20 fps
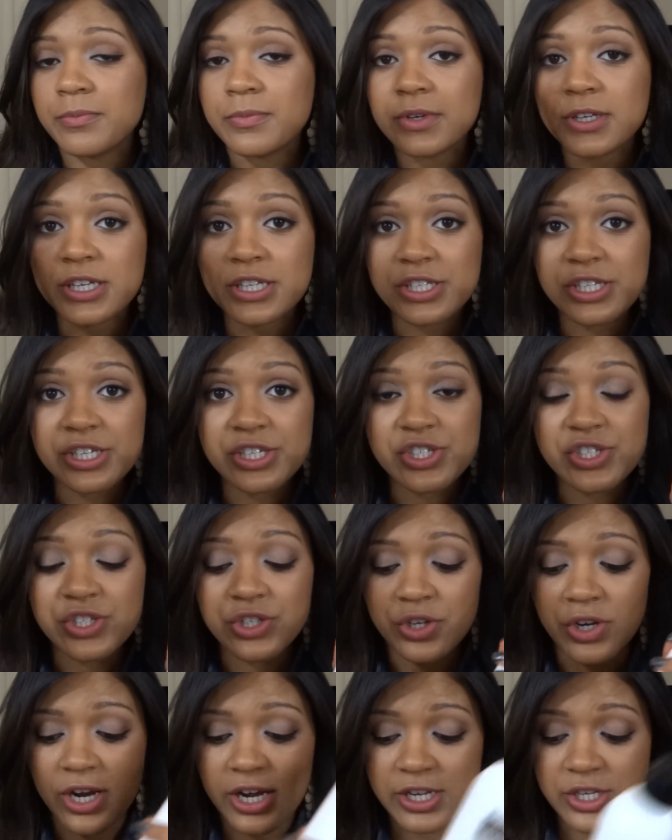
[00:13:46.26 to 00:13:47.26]

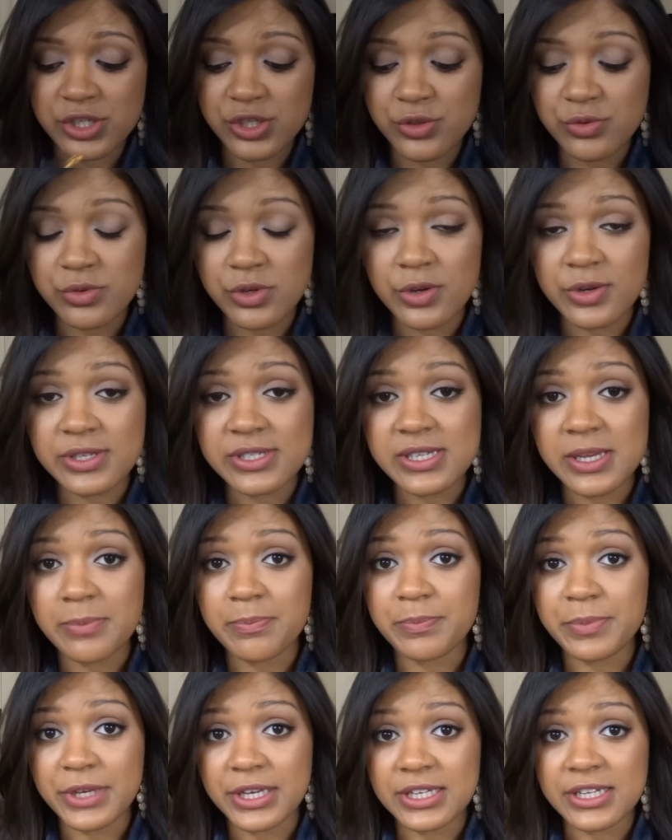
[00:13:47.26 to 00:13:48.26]
conditioner. I do notice a
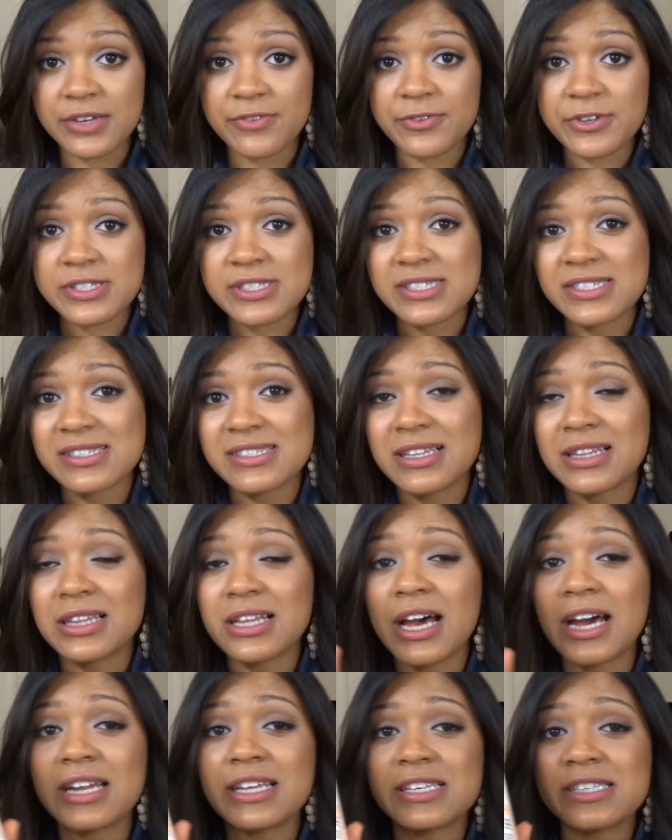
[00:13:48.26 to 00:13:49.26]
big difference. It's a
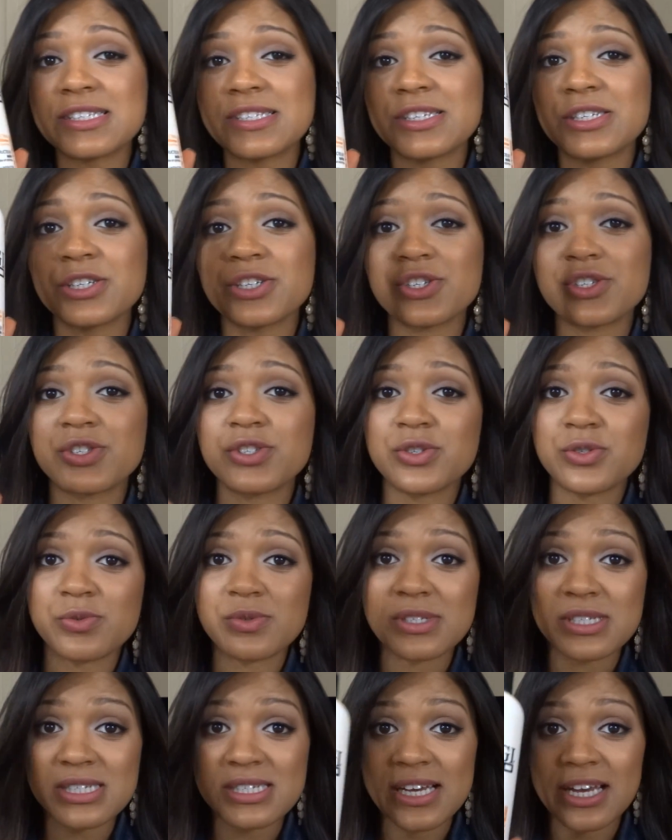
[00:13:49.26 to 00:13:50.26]
lot easier to
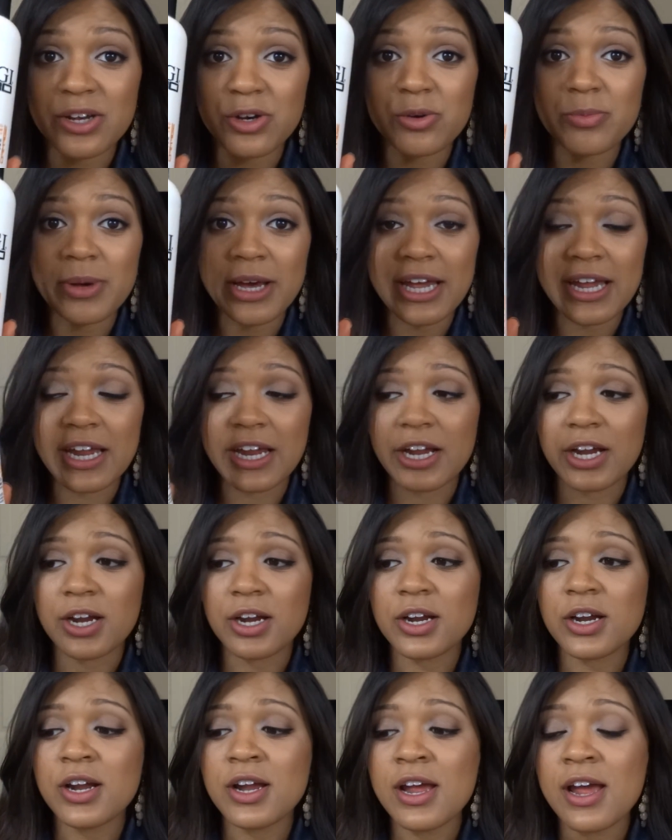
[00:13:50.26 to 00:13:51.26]
detangle my
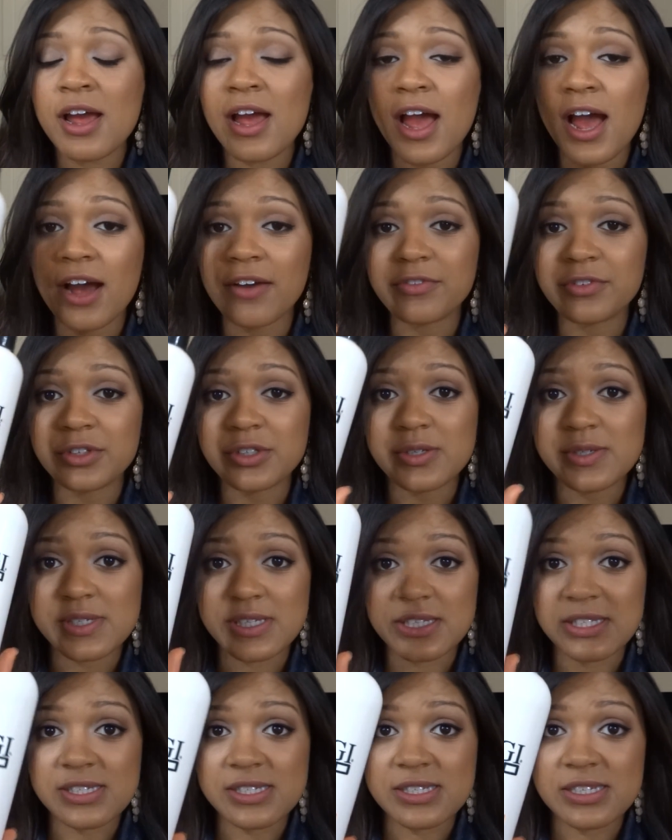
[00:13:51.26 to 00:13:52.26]
hair after
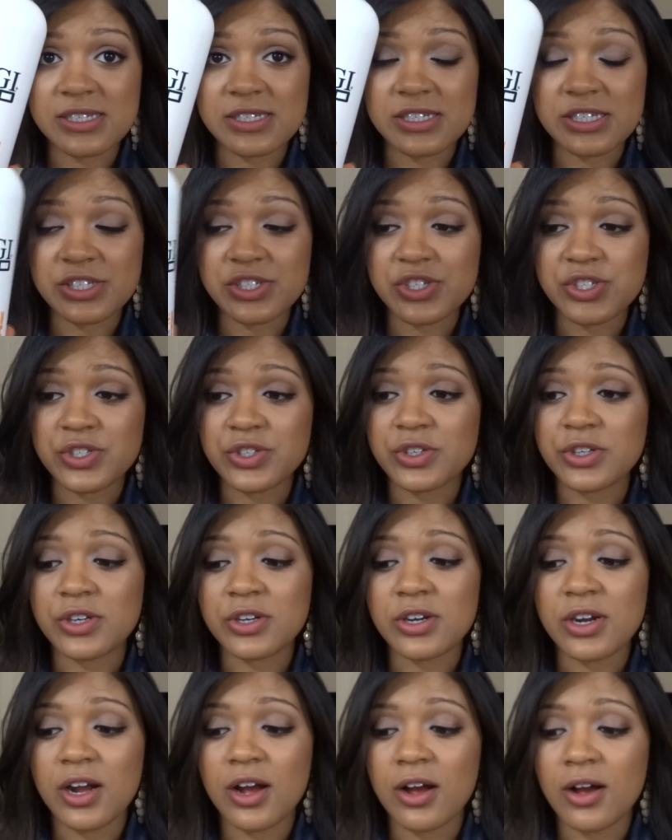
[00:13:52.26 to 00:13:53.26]
using this conditioner.
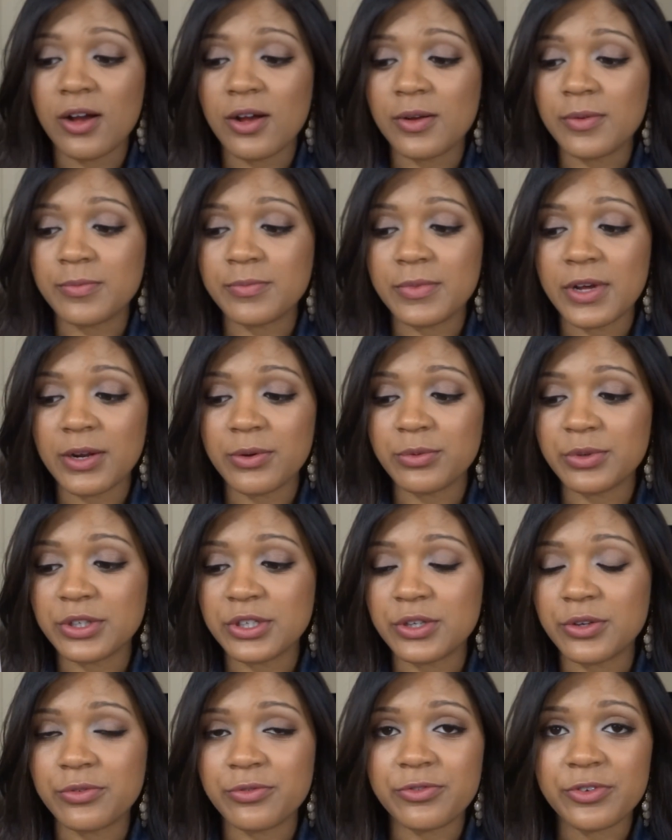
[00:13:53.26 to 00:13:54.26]
I
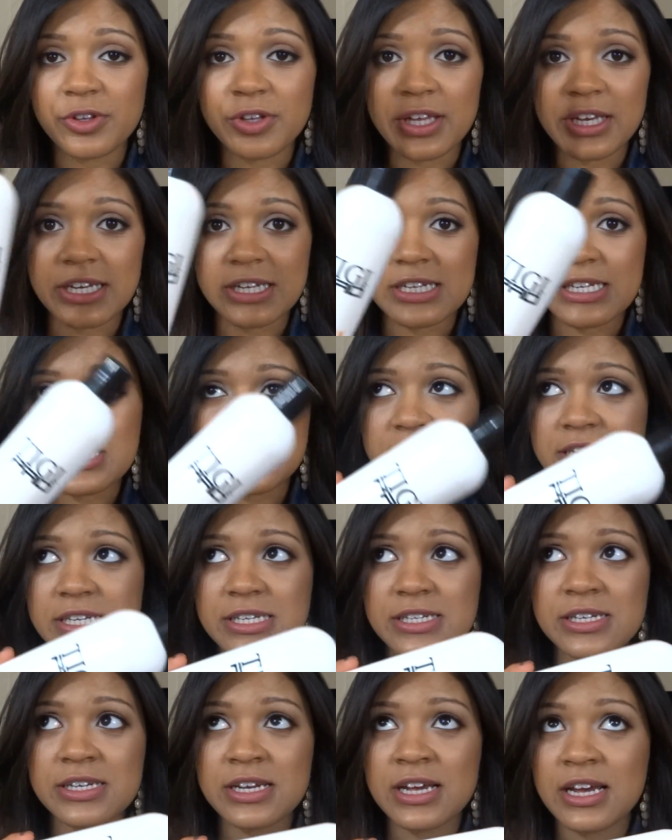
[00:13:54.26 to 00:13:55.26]
really don't feel like I
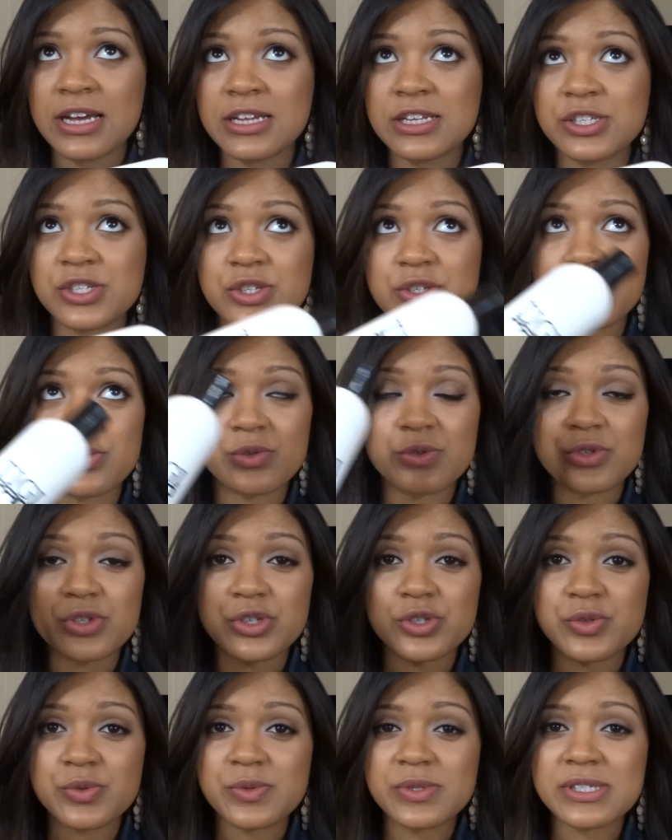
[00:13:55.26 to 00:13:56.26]
need to
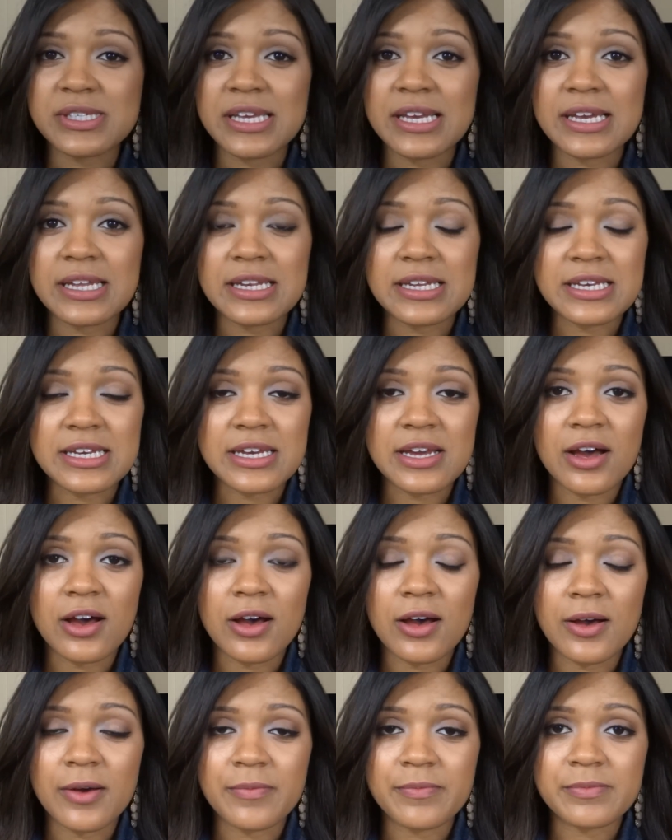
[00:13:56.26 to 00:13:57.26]
use any
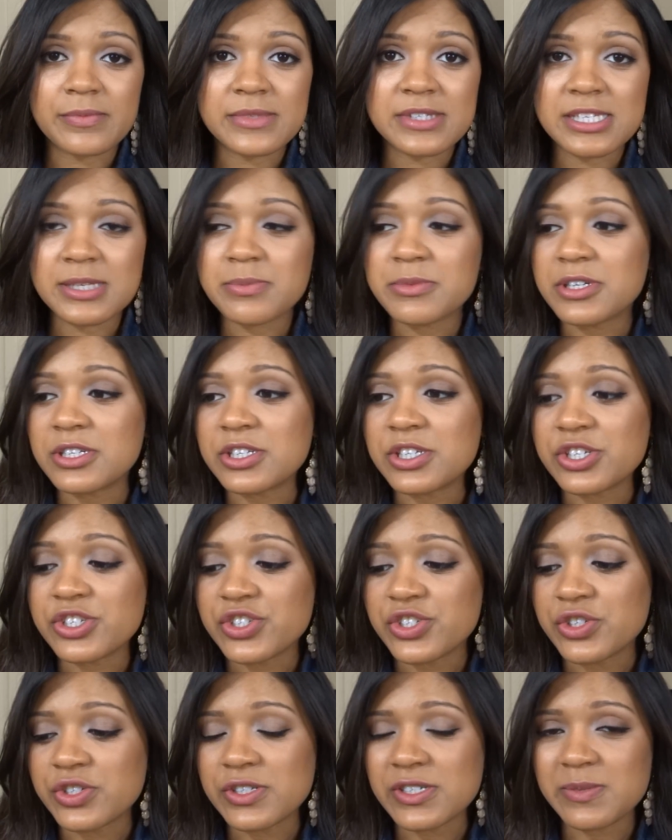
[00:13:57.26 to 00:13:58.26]
deep
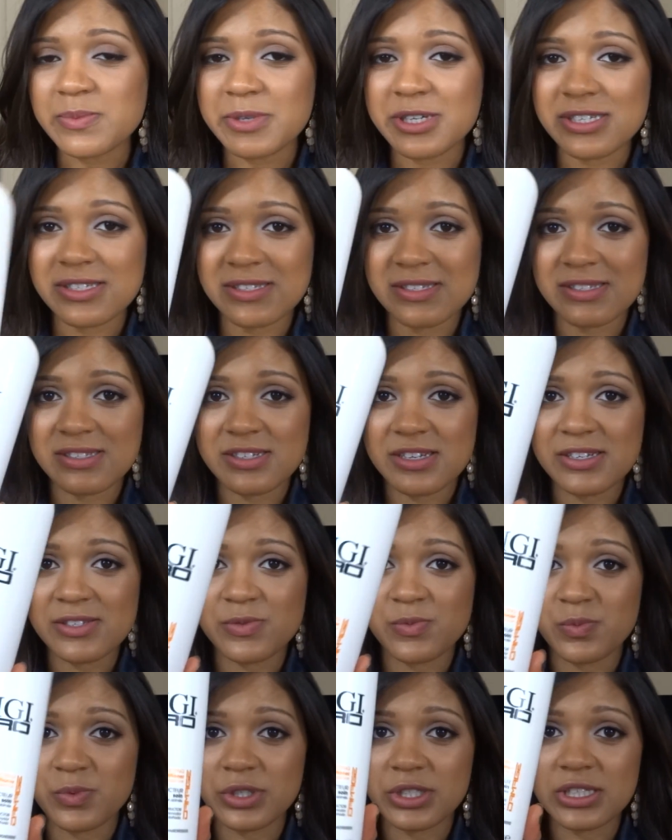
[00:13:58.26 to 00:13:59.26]
conditioners because this does
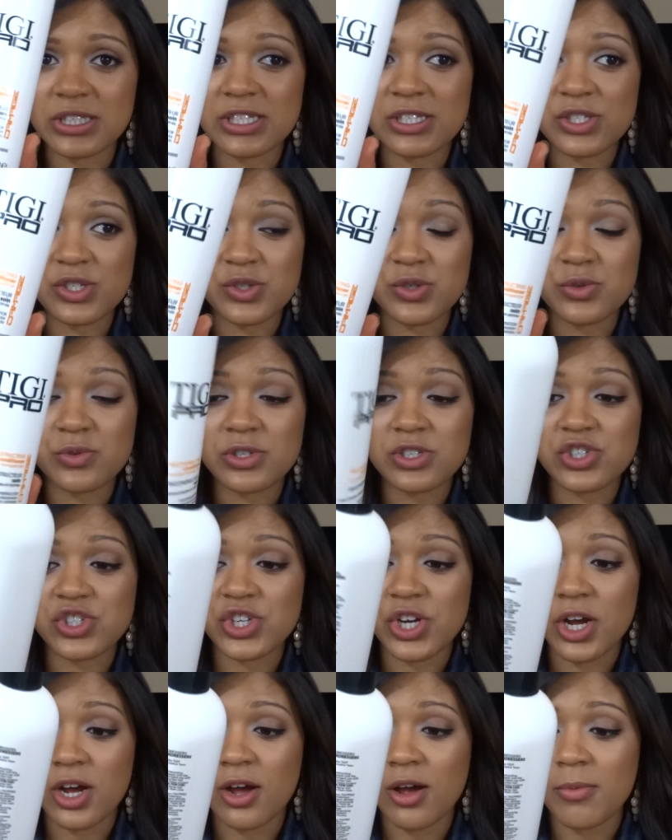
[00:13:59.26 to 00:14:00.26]
really do the
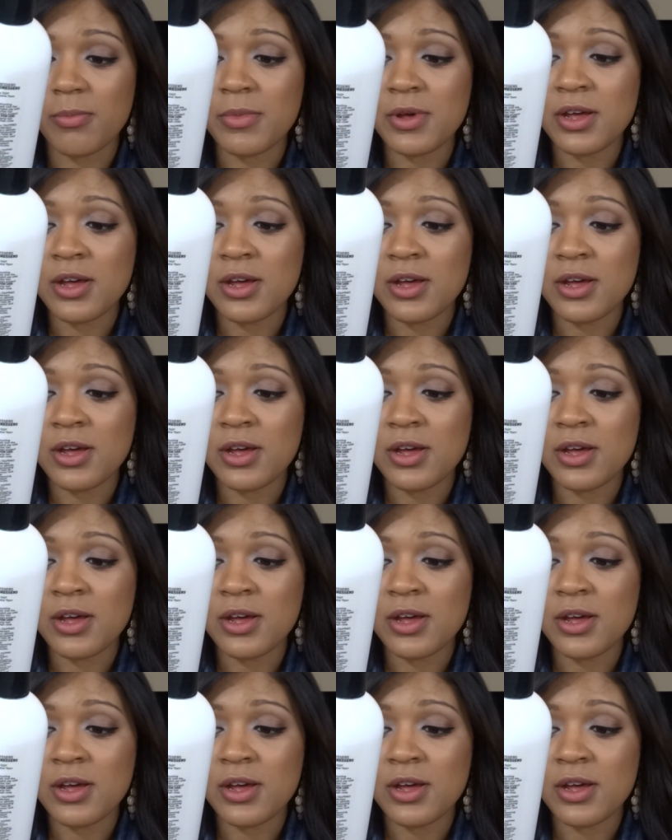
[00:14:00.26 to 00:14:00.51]
job.